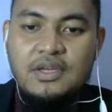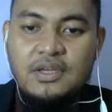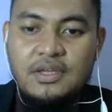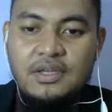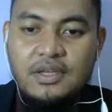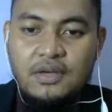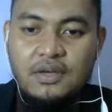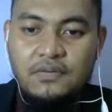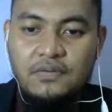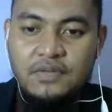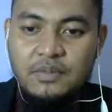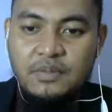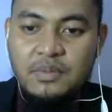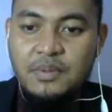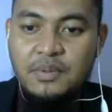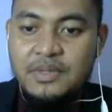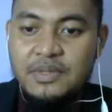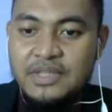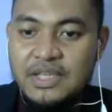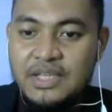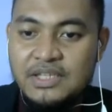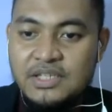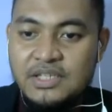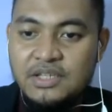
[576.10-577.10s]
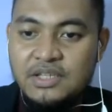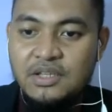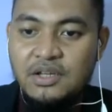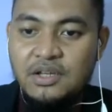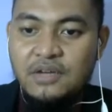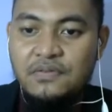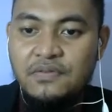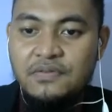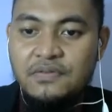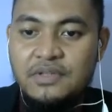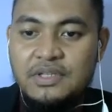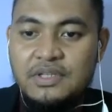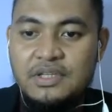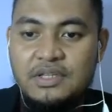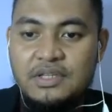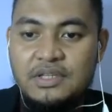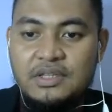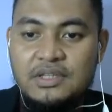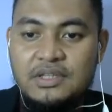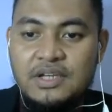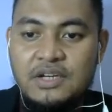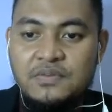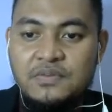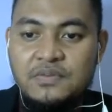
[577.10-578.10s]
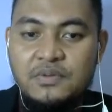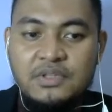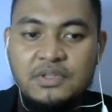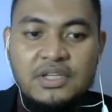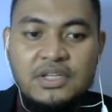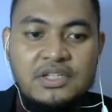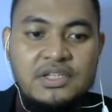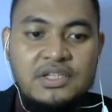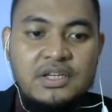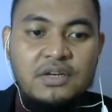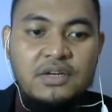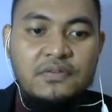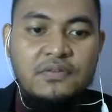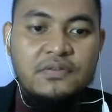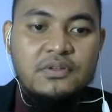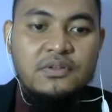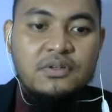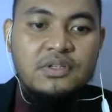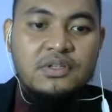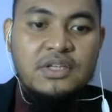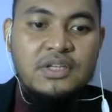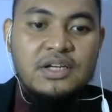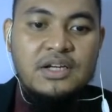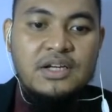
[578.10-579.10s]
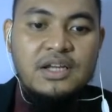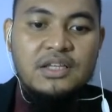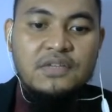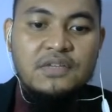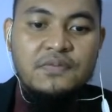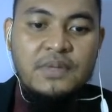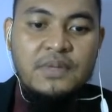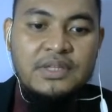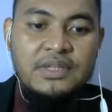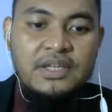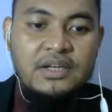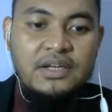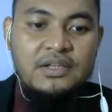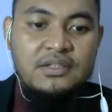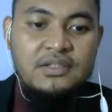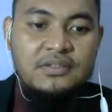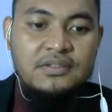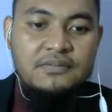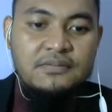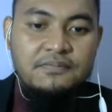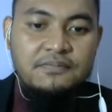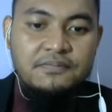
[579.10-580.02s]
of the implementation of the transportation of nuclear and radioactive materials.